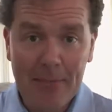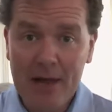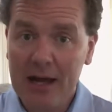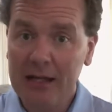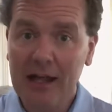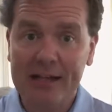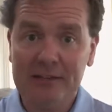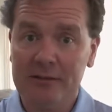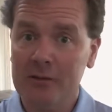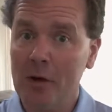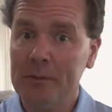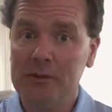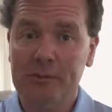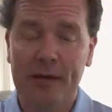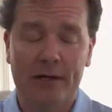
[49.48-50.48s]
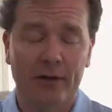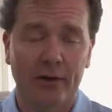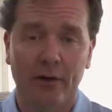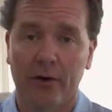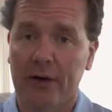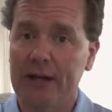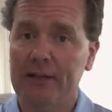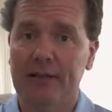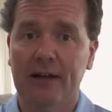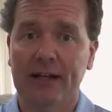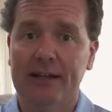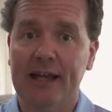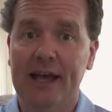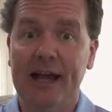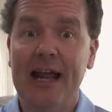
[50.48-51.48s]
I'm not a licensed home inspector or anything
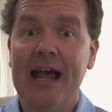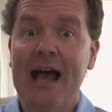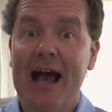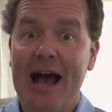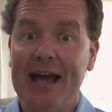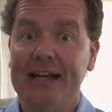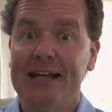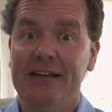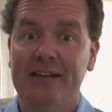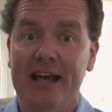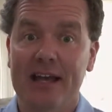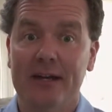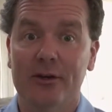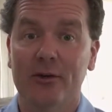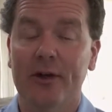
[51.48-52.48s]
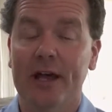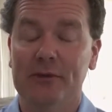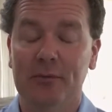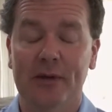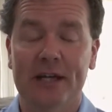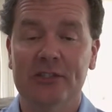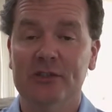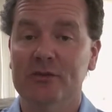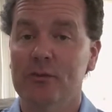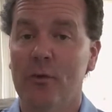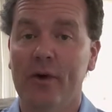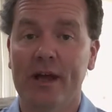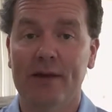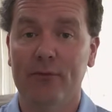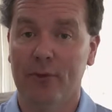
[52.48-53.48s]
like that. I need technical explanations
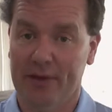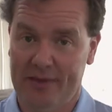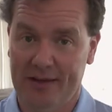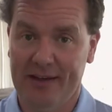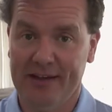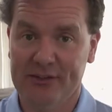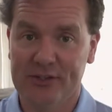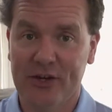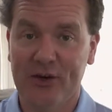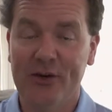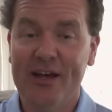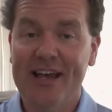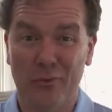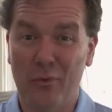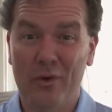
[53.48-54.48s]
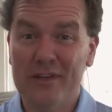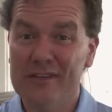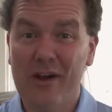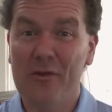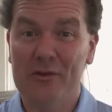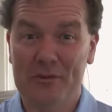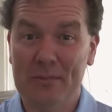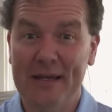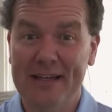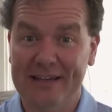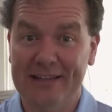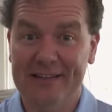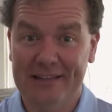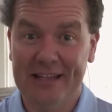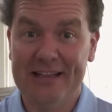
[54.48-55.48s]
for everything. So what does all this
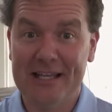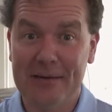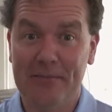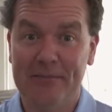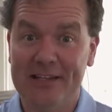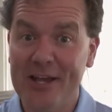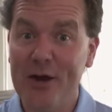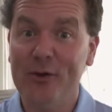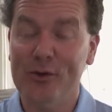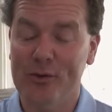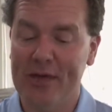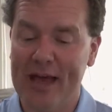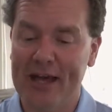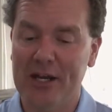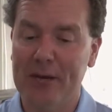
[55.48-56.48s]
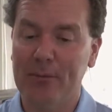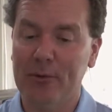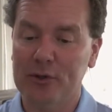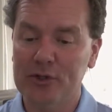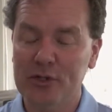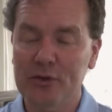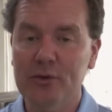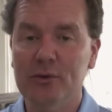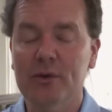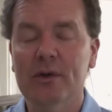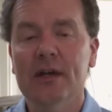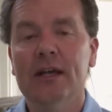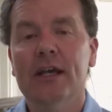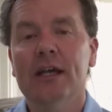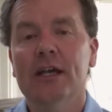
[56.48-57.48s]
mean? Let them tell you that. Number
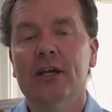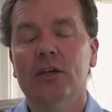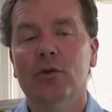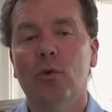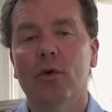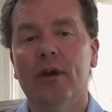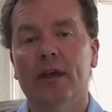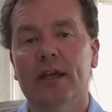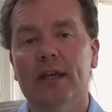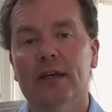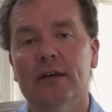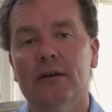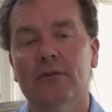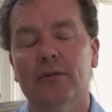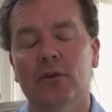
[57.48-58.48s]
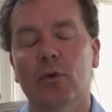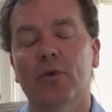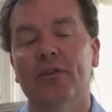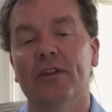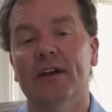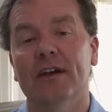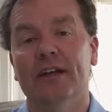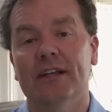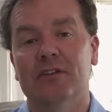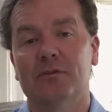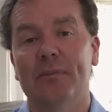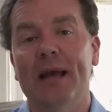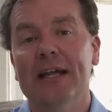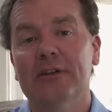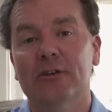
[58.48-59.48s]
two, you want the
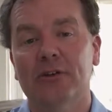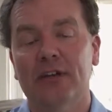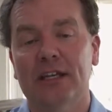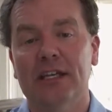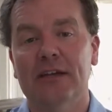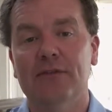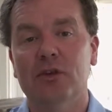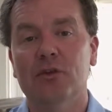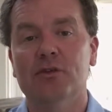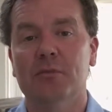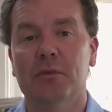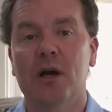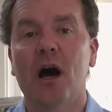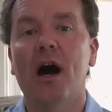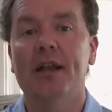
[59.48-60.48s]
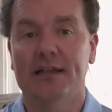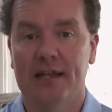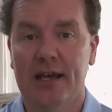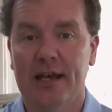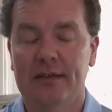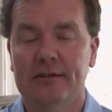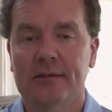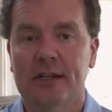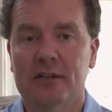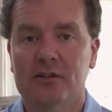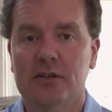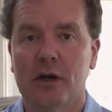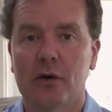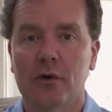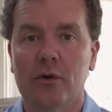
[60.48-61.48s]
inspector to give you some context.
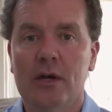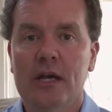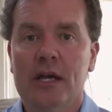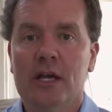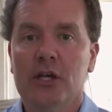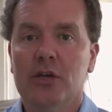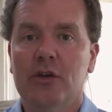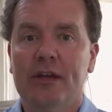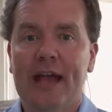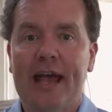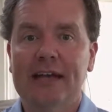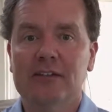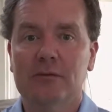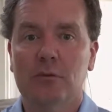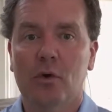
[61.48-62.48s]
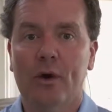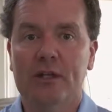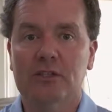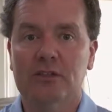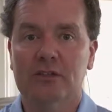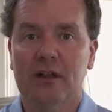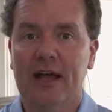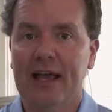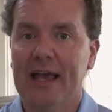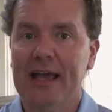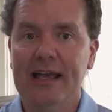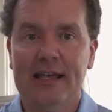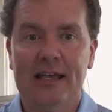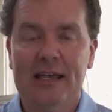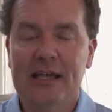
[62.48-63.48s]
And so you can ask them questions like,
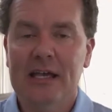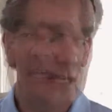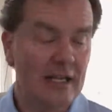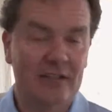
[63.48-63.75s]
hey,